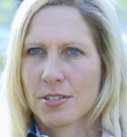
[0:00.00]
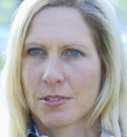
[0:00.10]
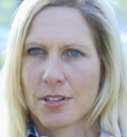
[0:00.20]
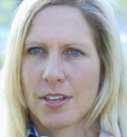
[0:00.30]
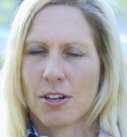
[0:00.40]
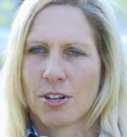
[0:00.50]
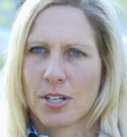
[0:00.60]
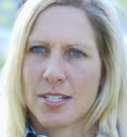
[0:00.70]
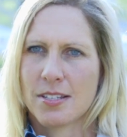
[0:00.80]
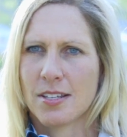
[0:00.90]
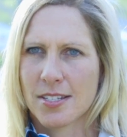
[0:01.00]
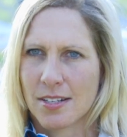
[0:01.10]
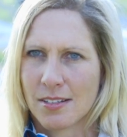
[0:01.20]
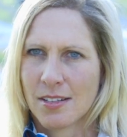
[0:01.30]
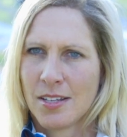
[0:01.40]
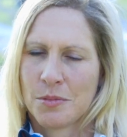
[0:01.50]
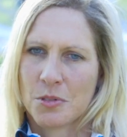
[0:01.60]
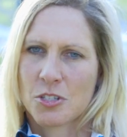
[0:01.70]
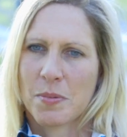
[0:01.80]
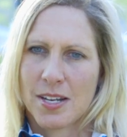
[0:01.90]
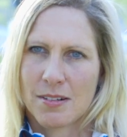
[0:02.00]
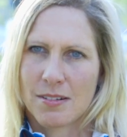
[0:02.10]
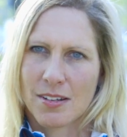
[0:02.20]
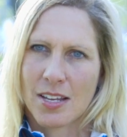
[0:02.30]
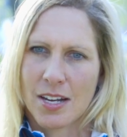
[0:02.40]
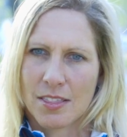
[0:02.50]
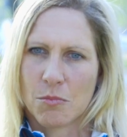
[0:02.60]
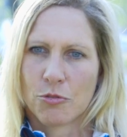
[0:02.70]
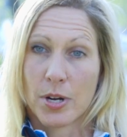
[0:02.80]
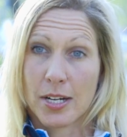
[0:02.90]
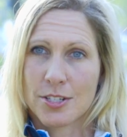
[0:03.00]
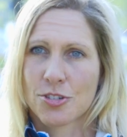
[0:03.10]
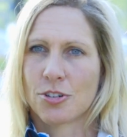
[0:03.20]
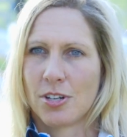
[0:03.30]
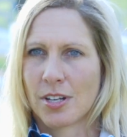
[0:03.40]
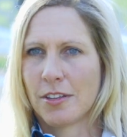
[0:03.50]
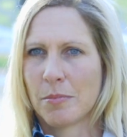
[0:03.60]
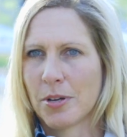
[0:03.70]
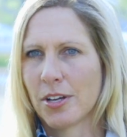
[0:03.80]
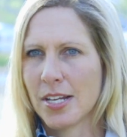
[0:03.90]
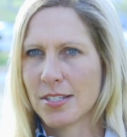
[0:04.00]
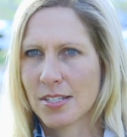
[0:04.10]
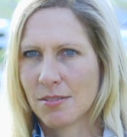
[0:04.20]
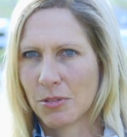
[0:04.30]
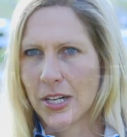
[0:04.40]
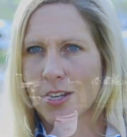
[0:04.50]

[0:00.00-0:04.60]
Sort of the early season was spent getting them really strong in their bodies and really